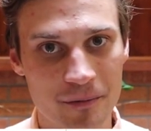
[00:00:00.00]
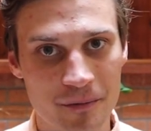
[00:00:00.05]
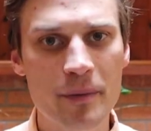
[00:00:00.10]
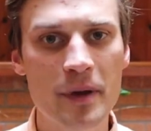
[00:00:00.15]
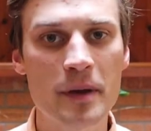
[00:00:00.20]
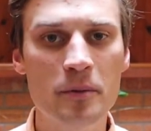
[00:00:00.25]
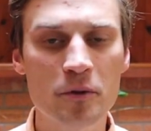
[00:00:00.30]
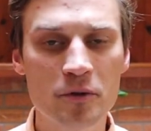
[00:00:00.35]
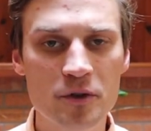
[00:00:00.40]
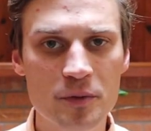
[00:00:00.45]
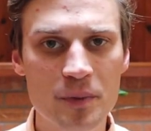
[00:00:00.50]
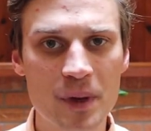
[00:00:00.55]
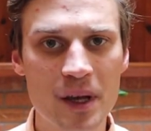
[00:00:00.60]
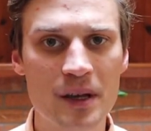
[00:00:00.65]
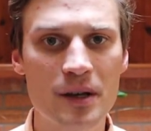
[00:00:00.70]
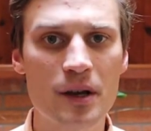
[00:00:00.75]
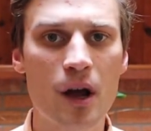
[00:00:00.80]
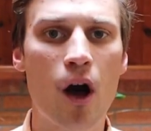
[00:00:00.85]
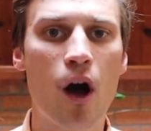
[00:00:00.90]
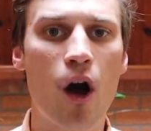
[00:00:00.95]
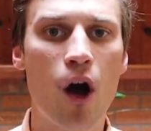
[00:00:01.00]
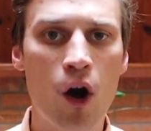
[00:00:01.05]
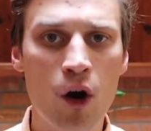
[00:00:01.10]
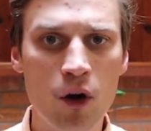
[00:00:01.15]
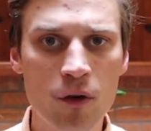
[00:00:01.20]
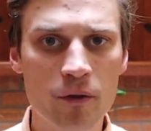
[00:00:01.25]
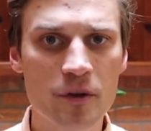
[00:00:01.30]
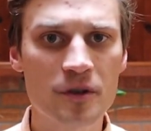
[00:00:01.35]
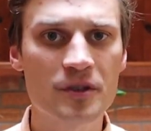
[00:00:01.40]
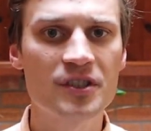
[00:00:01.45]
People spend
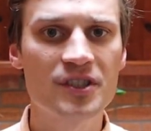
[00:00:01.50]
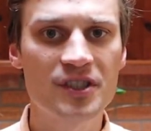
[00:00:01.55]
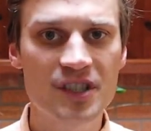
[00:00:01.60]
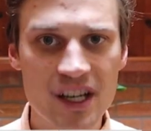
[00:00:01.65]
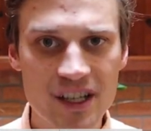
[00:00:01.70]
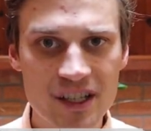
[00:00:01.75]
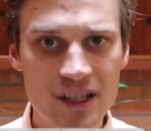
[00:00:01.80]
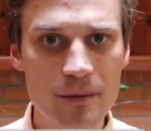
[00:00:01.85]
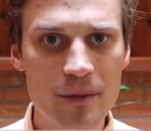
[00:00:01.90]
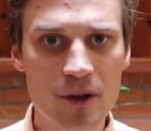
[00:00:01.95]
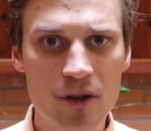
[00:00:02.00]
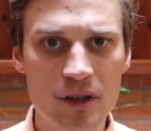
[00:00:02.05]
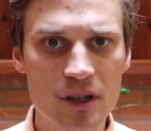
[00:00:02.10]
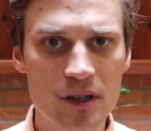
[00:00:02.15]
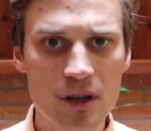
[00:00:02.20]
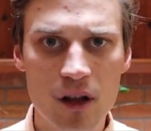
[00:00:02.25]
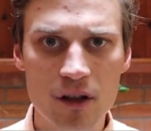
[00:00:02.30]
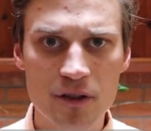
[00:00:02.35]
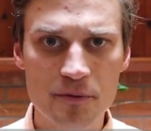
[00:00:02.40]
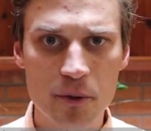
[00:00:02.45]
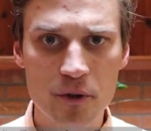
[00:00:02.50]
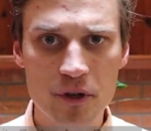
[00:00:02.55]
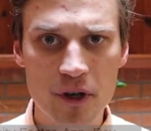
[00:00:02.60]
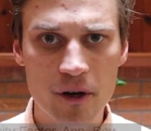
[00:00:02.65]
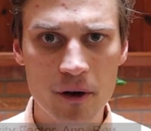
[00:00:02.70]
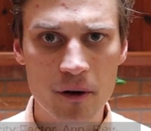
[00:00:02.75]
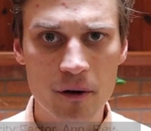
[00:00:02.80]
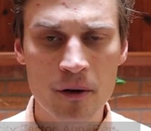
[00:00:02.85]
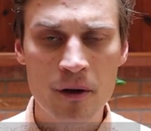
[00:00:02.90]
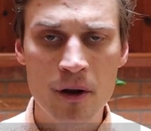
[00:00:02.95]
over $60 million per
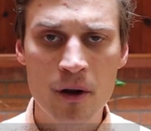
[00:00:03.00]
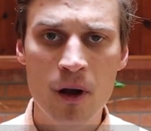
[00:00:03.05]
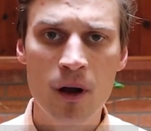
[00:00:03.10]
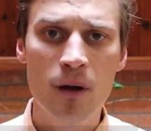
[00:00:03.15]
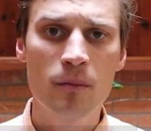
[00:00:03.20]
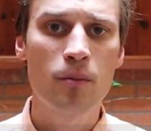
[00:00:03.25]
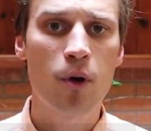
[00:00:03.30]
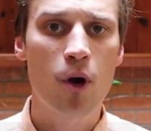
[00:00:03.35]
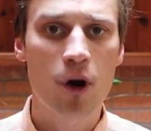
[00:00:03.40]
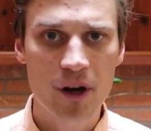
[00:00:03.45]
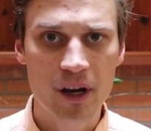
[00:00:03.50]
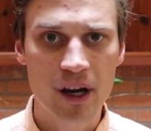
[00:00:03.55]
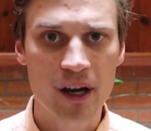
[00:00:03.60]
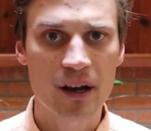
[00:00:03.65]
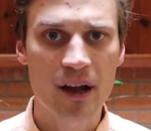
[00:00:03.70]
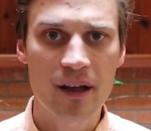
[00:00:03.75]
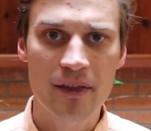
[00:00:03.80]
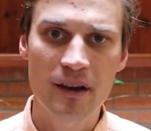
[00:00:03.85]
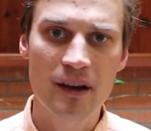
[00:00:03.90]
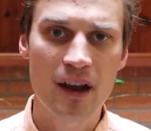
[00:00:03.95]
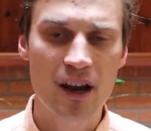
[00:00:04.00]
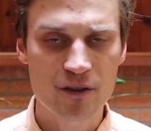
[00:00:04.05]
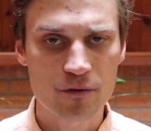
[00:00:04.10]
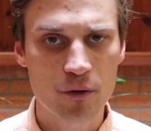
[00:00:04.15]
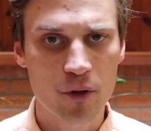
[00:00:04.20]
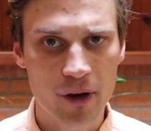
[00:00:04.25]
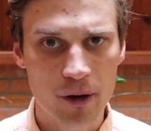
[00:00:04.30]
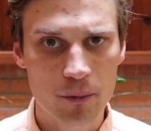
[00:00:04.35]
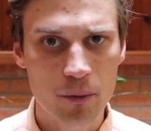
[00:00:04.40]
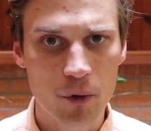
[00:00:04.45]
year parking at the
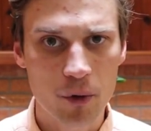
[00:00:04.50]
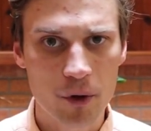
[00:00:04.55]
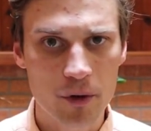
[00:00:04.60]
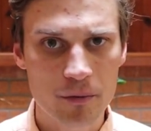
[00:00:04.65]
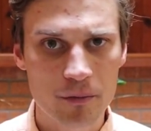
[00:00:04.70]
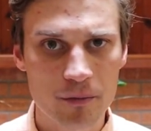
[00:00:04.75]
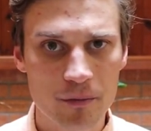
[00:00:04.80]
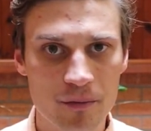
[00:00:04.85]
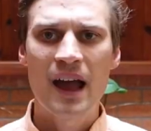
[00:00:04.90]
Nashville Airport.